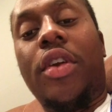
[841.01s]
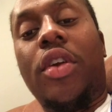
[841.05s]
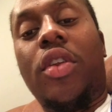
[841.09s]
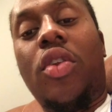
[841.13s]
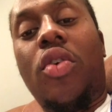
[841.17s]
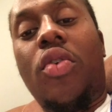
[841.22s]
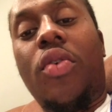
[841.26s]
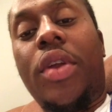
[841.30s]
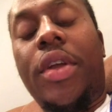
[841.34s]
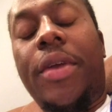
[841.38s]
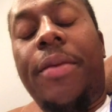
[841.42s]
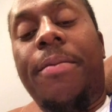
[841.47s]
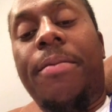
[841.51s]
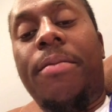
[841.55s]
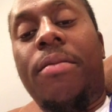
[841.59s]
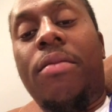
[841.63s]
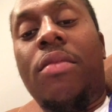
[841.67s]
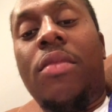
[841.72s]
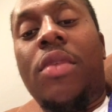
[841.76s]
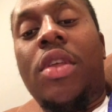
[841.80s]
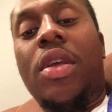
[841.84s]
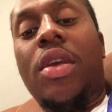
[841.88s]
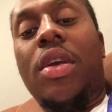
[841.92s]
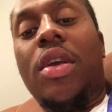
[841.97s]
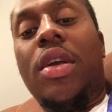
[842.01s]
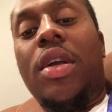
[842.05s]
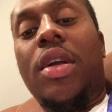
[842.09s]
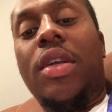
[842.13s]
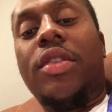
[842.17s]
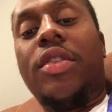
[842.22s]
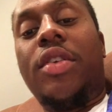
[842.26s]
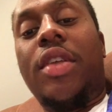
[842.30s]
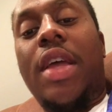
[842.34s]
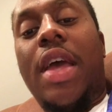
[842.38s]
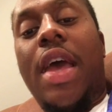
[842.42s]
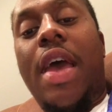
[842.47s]
and glory
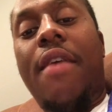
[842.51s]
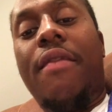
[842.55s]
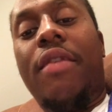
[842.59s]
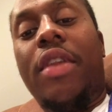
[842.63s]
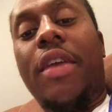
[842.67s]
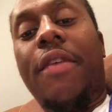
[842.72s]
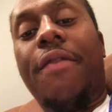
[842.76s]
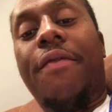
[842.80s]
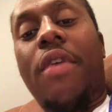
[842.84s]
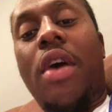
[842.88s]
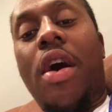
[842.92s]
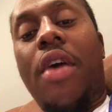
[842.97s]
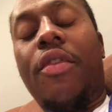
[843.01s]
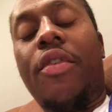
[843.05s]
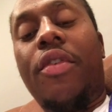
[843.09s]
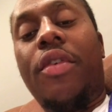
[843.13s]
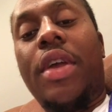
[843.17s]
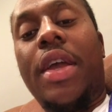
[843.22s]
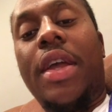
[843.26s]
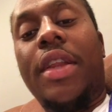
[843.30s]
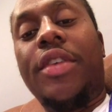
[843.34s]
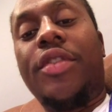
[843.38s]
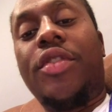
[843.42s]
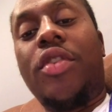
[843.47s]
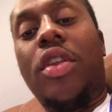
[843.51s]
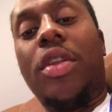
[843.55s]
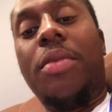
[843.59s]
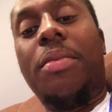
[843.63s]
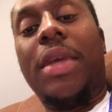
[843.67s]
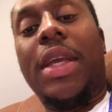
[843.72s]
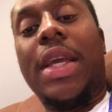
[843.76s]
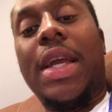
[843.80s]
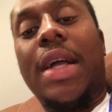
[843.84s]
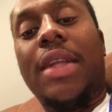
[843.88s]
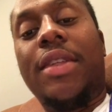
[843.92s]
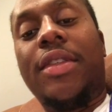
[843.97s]
to the Heavenly Father and His only
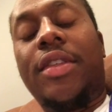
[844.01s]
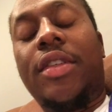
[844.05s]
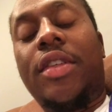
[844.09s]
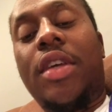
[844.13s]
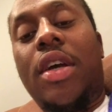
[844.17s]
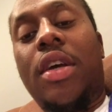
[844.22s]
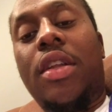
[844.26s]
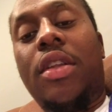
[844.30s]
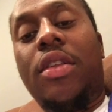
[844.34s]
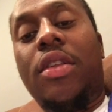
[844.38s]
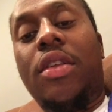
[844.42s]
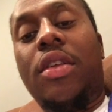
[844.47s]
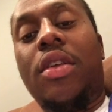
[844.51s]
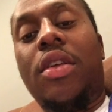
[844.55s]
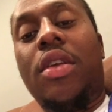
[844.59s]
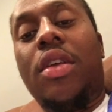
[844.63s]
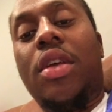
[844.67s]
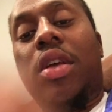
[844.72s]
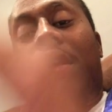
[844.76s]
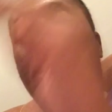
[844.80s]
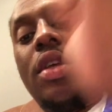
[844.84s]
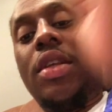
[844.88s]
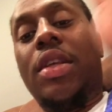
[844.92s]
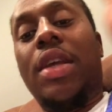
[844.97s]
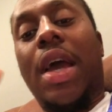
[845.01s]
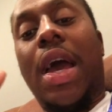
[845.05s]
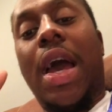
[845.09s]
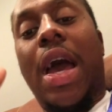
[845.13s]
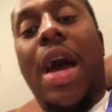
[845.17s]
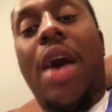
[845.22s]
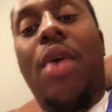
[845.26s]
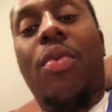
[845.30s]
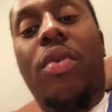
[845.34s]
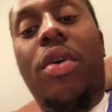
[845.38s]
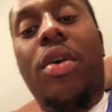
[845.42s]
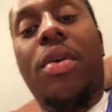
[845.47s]
begotten Son,
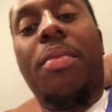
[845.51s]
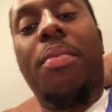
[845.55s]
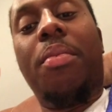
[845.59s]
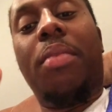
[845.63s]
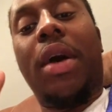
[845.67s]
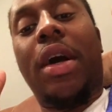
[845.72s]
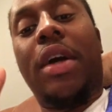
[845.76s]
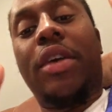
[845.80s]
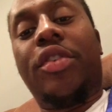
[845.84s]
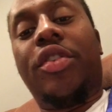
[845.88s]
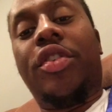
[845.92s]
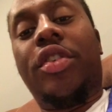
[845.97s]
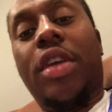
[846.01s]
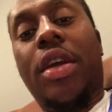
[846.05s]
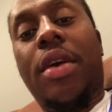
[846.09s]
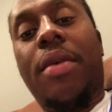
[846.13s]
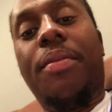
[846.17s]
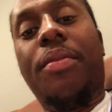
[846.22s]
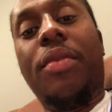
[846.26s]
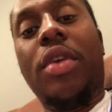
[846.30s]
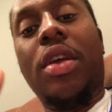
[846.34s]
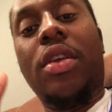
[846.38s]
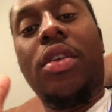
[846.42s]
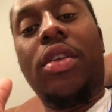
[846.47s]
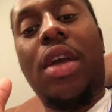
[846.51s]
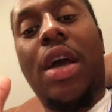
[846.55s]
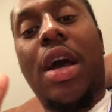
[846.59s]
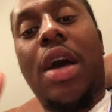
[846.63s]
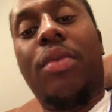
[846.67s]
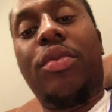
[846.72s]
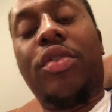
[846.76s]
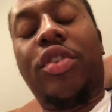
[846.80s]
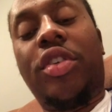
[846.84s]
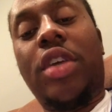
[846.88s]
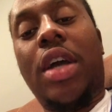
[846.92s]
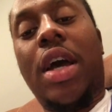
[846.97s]
Yahweh Bahashem,
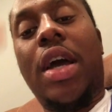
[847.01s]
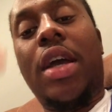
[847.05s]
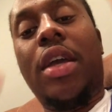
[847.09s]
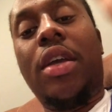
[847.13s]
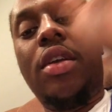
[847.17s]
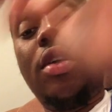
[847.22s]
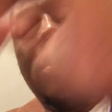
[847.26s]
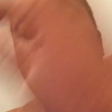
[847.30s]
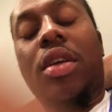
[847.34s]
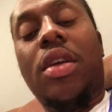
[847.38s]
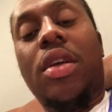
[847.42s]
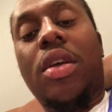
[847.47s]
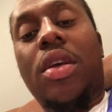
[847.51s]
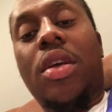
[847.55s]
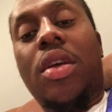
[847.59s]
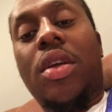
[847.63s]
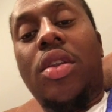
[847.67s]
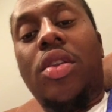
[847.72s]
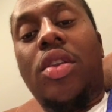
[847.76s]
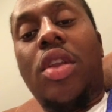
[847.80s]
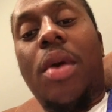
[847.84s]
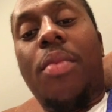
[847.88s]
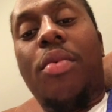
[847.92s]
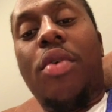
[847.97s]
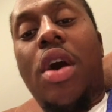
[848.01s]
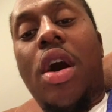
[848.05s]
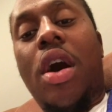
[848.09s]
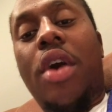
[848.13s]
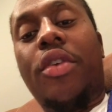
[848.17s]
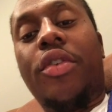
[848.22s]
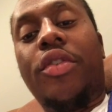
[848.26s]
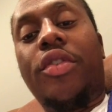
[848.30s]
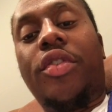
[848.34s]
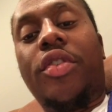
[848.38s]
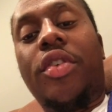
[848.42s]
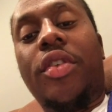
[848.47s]
Yahweh Shai. Double
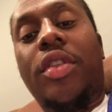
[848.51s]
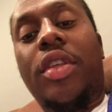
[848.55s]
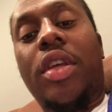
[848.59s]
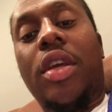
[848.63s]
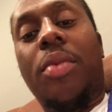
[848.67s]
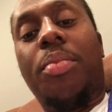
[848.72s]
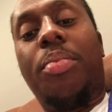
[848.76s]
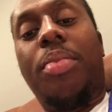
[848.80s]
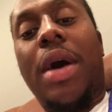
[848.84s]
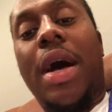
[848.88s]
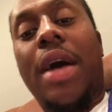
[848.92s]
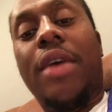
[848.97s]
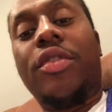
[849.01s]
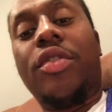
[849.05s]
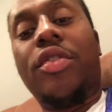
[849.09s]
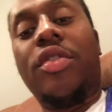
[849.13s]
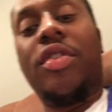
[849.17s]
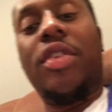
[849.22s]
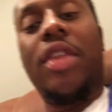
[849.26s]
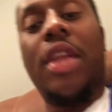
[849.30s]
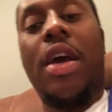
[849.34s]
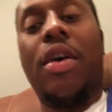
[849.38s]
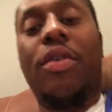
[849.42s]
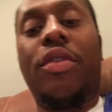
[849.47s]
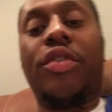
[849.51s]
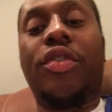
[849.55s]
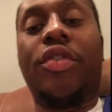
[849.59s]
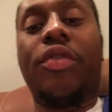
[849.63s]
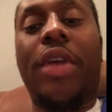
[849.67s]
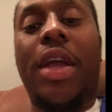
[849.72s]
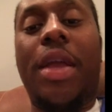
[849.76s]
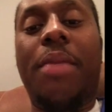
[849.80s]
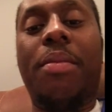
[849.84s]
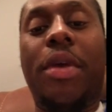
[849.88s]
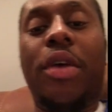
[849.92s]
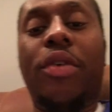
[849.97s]
honors to the apostles and elders of
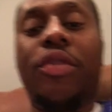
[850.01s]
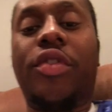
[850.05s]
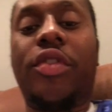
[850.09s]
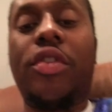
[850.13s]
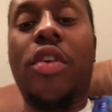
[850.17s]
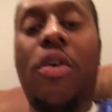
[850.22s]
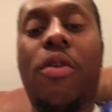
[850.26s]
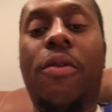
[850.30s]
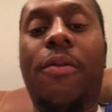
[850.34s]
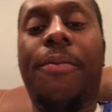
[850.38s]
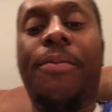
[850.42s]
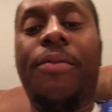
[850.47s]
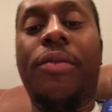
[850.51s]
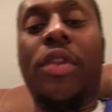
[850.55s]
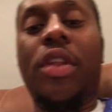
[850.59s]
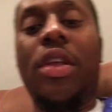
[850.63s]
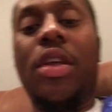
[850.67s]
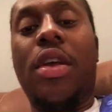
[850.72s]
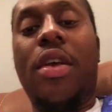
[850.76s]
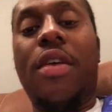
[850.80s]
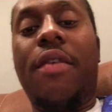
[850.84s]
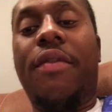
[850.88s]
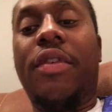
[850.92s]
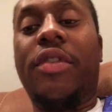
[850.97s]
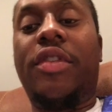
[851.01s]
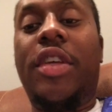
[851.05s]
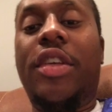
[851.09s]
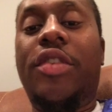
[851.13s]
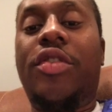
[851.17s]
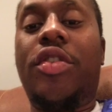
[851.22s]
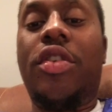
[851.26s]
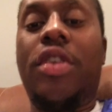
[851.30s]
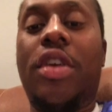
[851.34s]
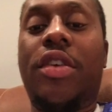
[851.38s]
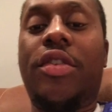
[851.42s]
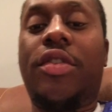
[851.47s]
Great Mill Street for
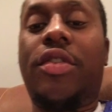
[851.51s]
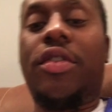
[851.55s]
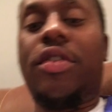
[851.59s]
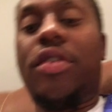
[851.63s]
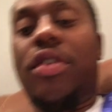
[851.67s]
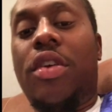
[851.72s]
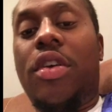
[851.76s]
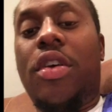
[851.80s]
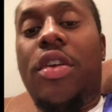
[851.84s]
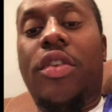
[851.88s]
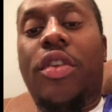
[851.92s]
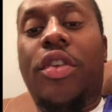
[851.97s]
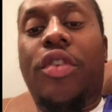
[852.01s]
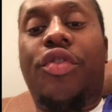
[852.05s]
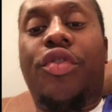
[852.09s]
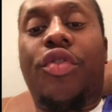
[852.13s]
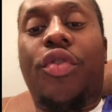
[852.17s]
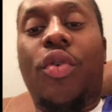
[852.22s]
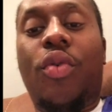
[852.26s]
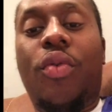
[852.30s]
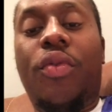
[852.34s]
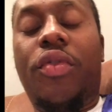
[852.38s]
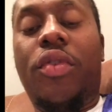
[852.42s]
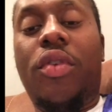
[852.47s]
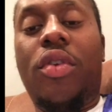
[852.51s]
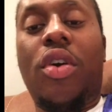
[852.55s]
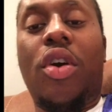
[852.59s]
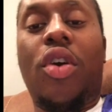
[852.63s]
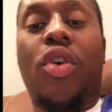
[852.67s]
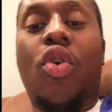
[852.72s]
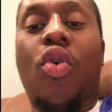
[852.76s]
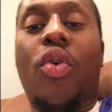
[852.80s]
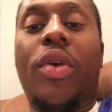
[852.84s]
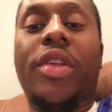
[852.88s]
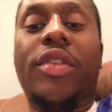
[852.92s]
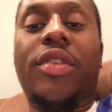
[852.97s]
teaching us the truth
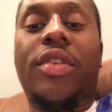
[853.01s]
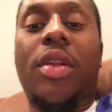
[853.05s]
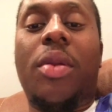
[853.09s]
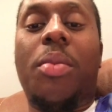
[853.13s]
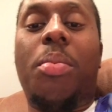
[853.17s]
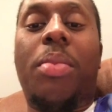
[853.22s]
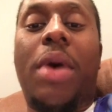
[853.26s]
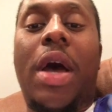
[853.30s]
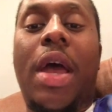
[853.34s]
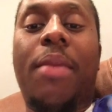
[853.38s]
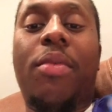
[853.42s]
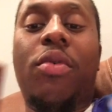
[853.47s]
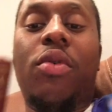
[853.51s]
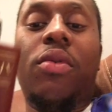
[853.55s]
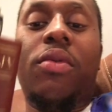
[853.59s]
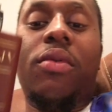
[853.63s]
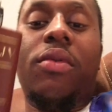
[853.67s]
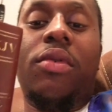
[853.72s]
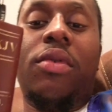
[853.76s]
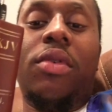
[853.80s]
according to the Bible.